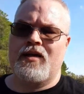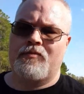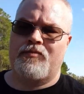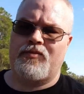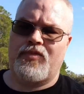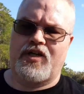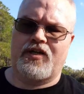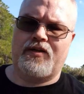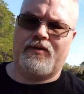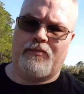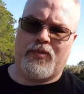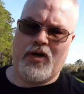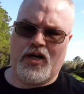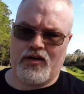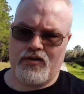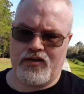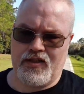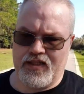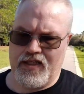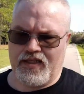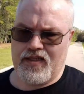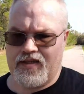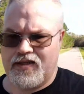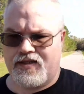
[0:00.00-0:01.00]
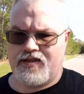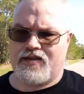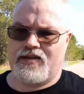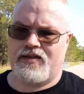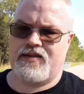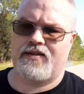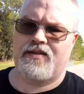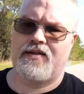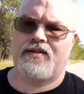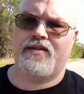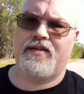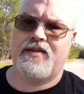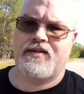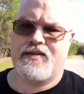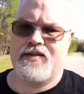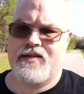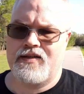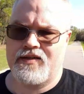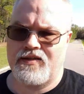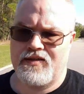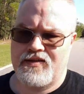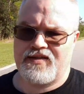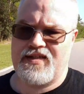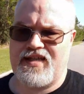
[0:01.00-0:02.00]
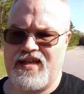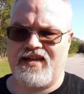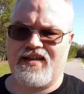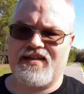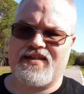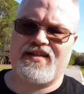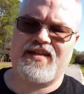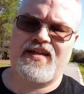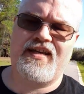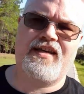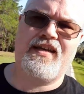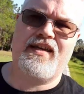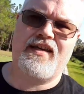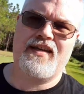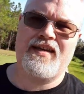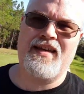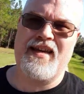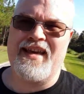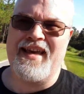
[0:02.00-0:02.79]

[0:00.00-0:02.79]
But apparently TNT